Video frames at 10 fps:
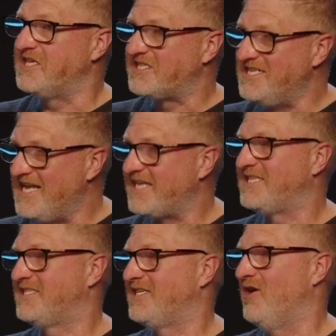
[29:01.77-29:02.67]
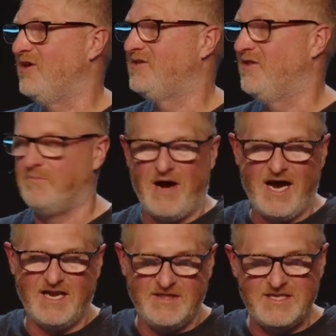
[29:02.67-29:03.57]
is necessary to the
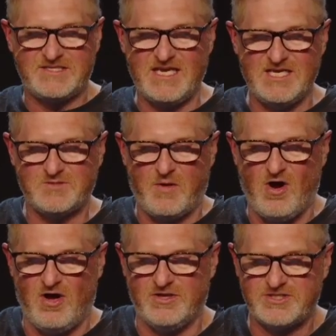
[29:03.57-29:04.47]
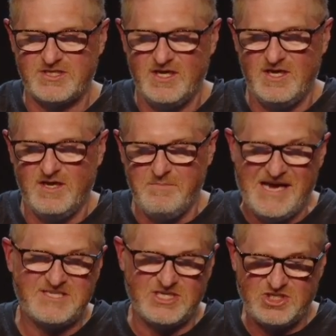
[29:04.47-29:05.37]
body. And this is Paul's
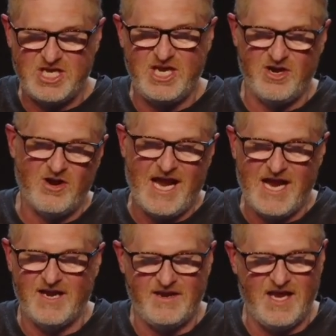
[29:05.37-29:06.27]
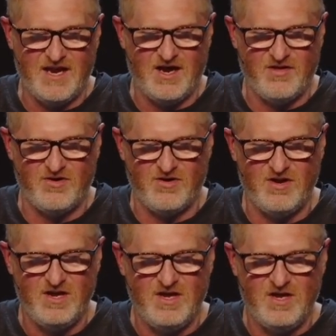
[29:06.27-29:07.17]
message here and in other
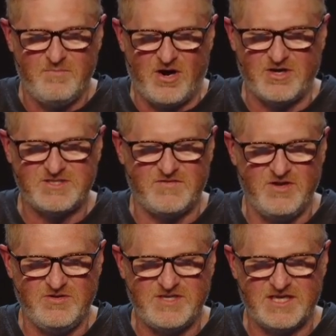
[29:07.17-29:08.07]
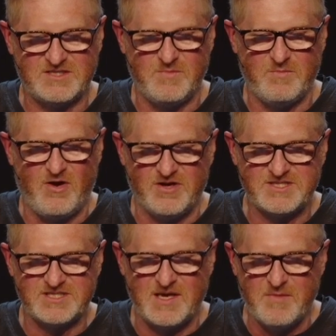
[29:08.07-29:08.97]
parts of the New Testament. Paul
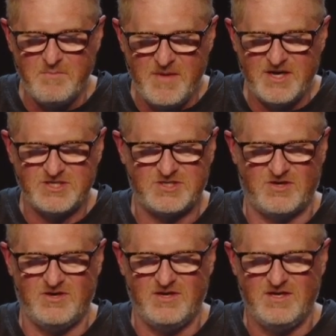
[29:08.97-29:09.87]
says, I'm a minister,